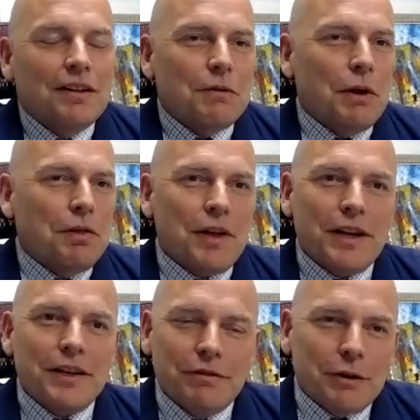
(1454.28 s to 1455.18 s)
Well,
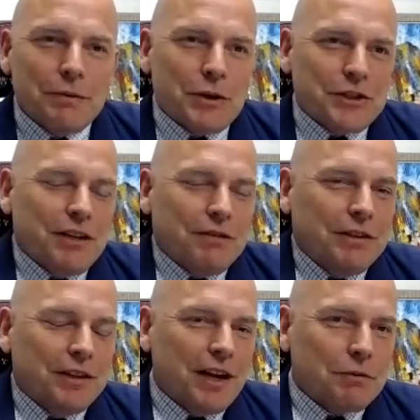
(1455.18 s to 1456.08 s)
thank you very much,
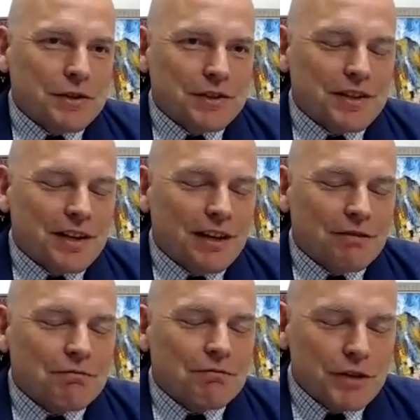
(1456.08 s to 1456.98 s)
Governor. That was
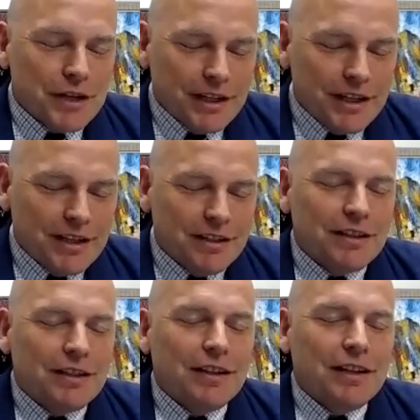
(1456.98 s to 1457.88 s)
really
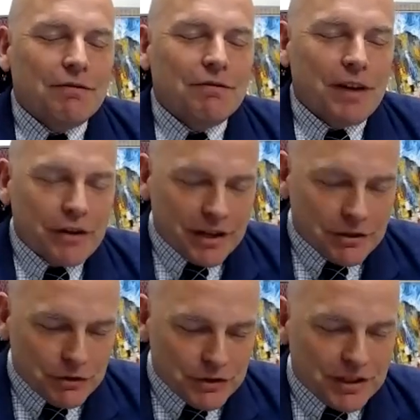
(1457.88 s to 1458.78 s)
very
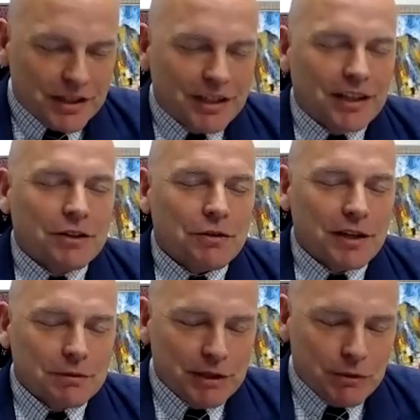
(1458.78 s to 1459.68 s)
interesting,
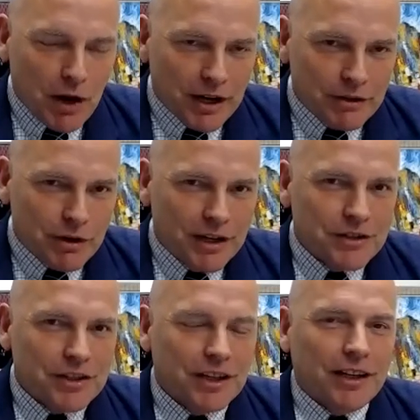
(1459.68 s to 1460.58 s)
incredibly
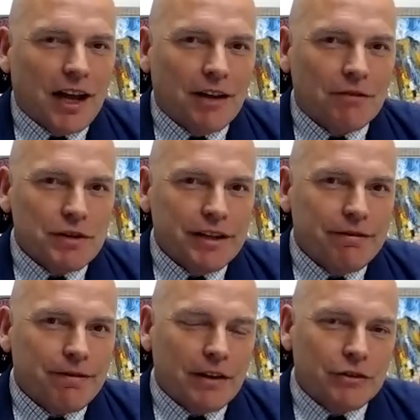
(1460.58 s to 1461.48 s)
wide-ranging, and I really
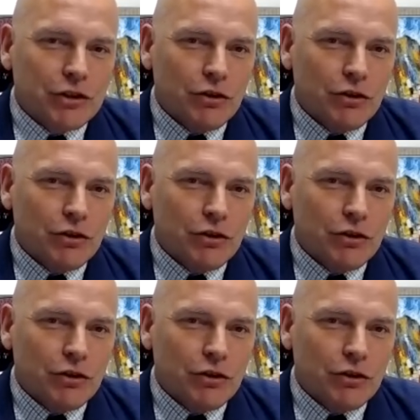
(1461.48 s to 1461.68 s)
found